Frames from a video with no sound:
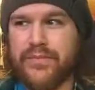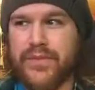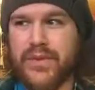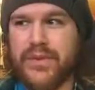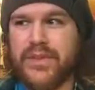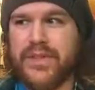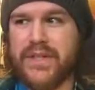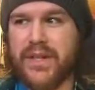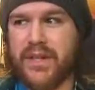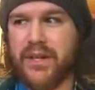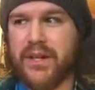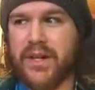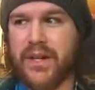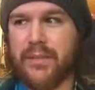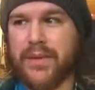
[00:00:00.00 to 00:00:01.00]
you see
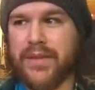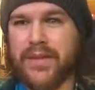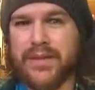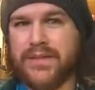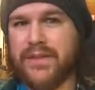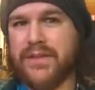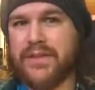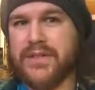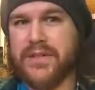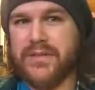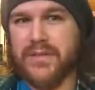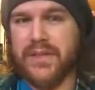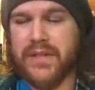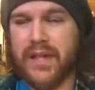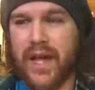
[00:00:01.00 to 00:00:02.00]
her come at things a little
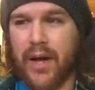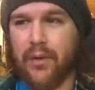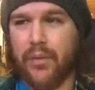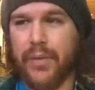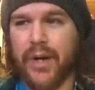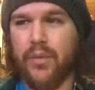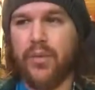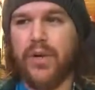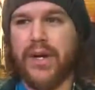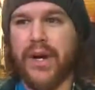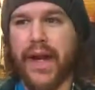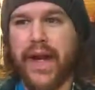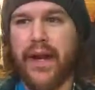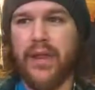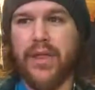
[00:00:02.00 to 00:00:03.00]
differently than Aquaman would,
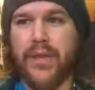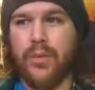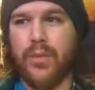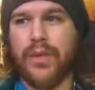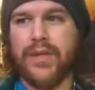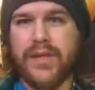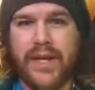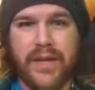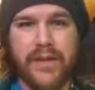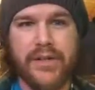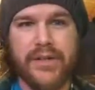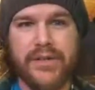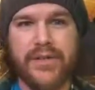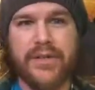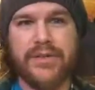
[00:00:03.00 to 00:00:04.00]
and how they work
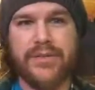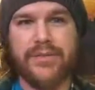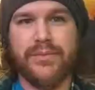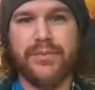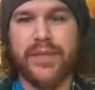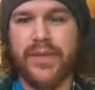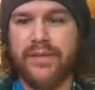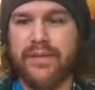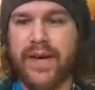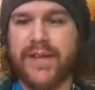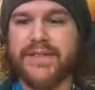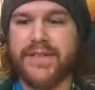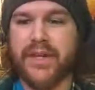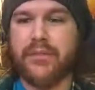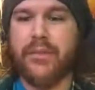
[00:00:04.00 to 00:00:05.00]
together is a really
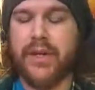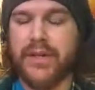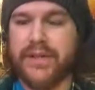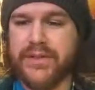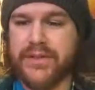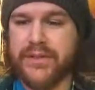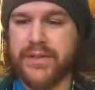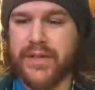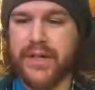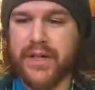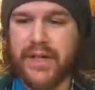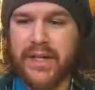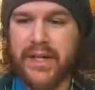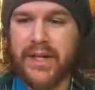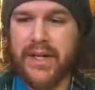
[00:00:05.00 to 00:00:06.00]
fascinating part of the story
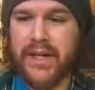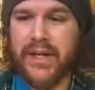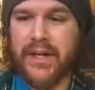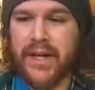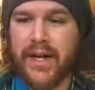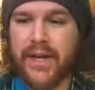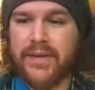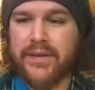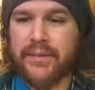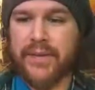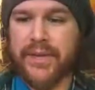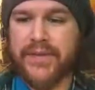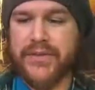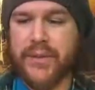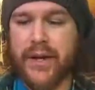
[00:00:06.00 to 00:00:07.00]
to
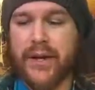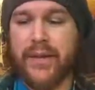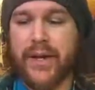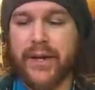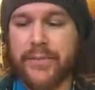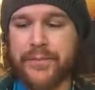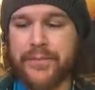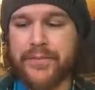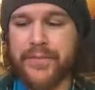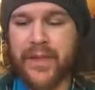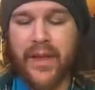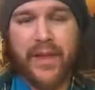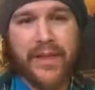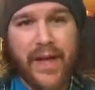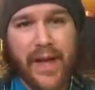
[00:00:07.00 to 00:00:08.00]
me. So anyway,
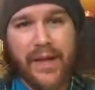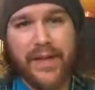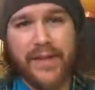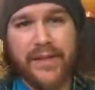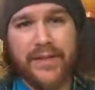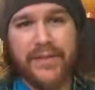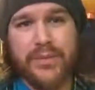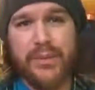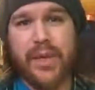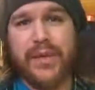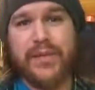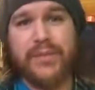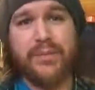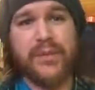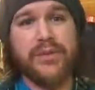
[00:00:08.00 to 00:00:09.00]
that is
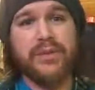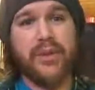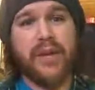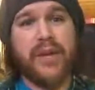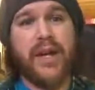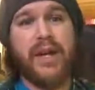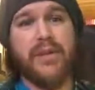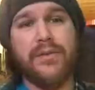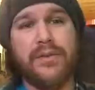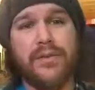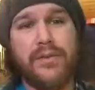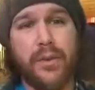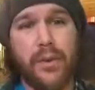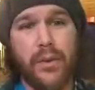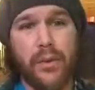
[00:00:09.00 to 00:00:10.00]
Beardy's Books Rundown
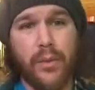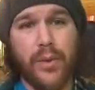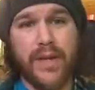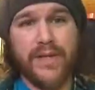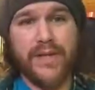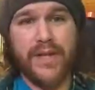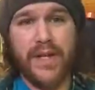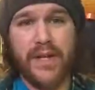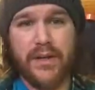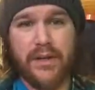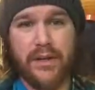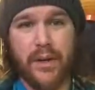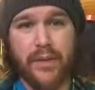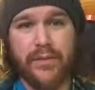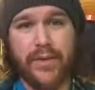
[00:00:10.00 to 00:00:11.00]
for Wednesday,
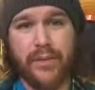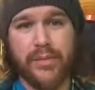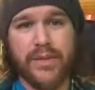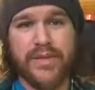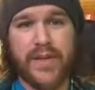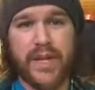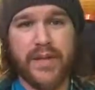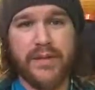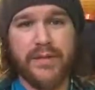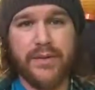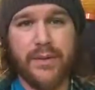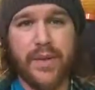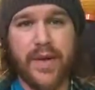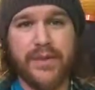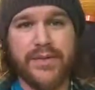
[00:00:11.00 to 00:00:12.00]
November 2nd,
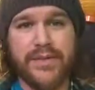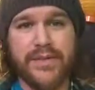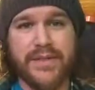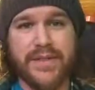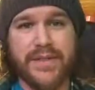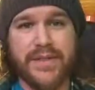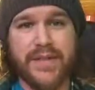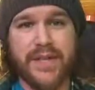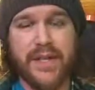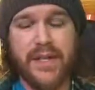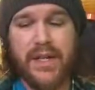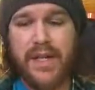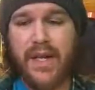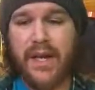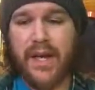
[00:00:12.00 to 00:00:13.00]

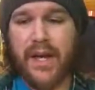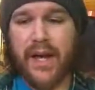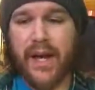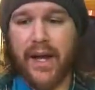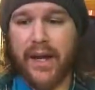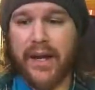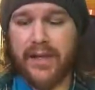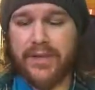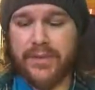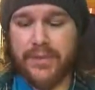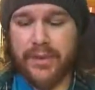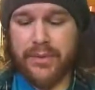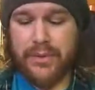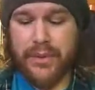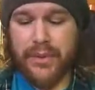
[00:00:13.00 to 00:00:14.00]
2016. And I just
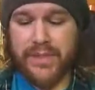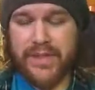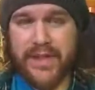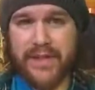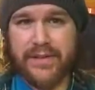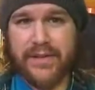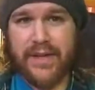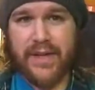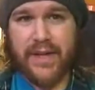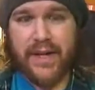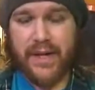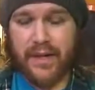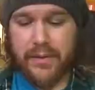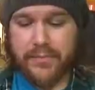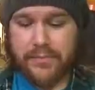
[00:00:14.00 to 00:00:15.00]
want to throw this out
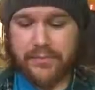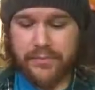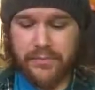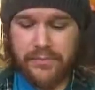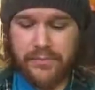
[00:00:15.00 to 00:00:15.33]
there,